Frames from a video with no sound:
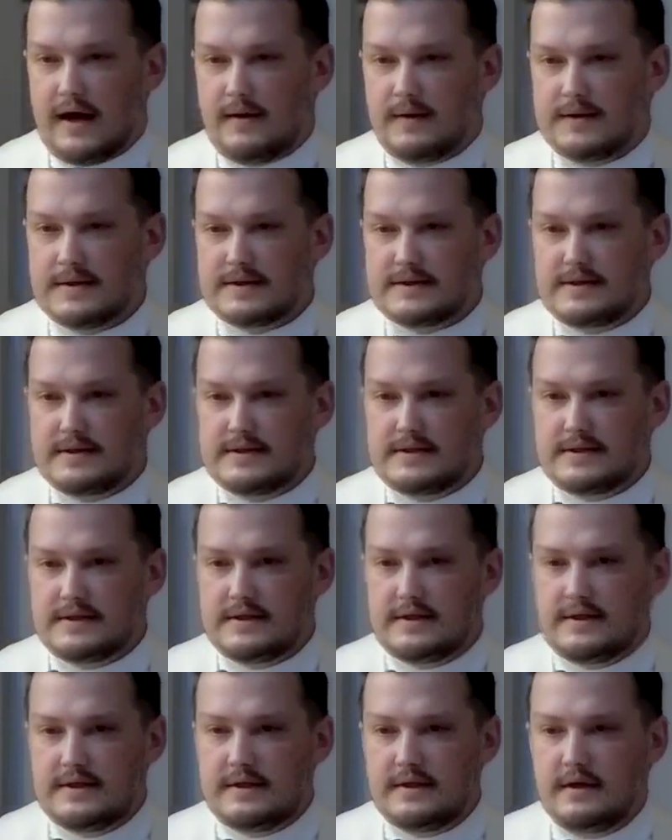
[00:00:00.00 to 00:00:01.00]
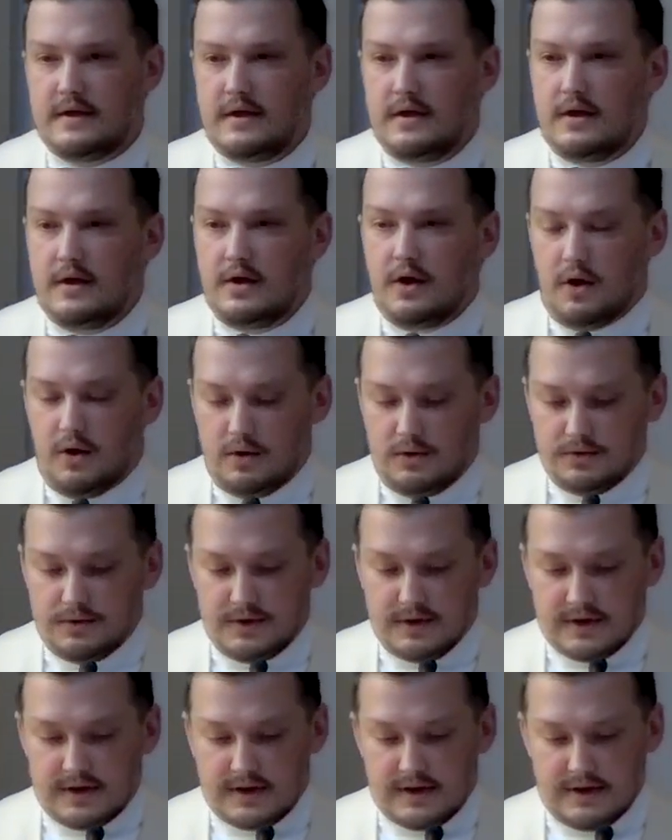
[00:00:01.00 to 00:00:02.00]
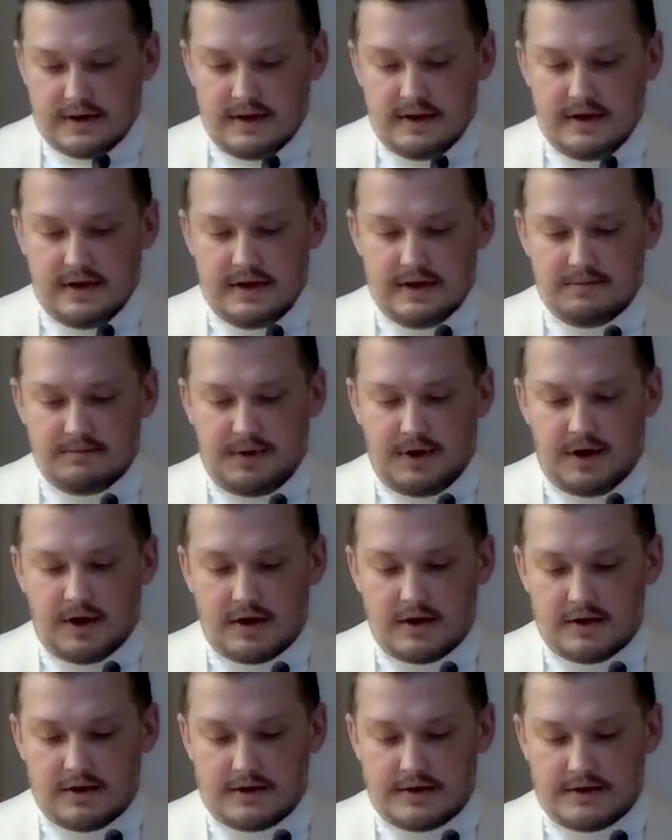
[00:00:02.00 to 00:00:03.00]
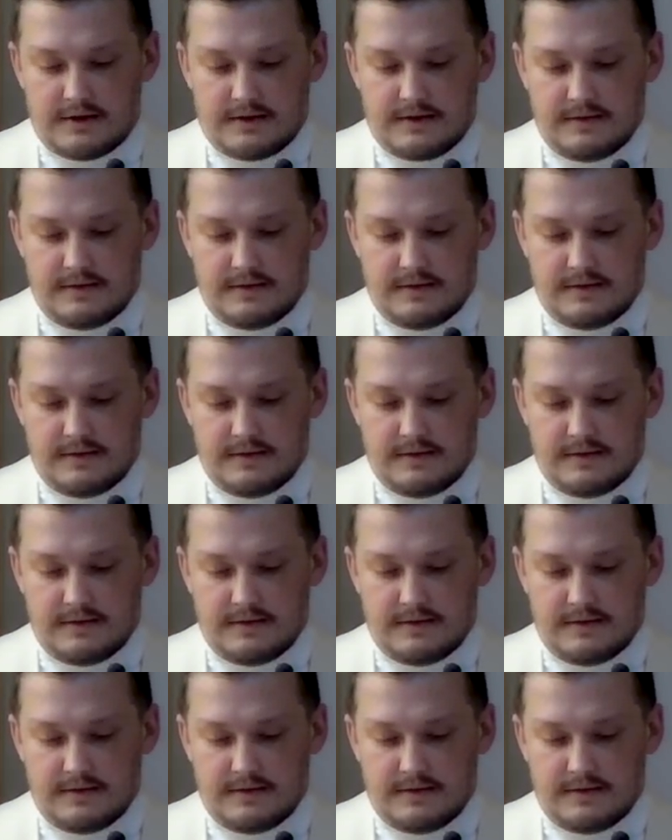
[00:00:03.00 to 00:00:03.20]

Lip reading: us to see only in part.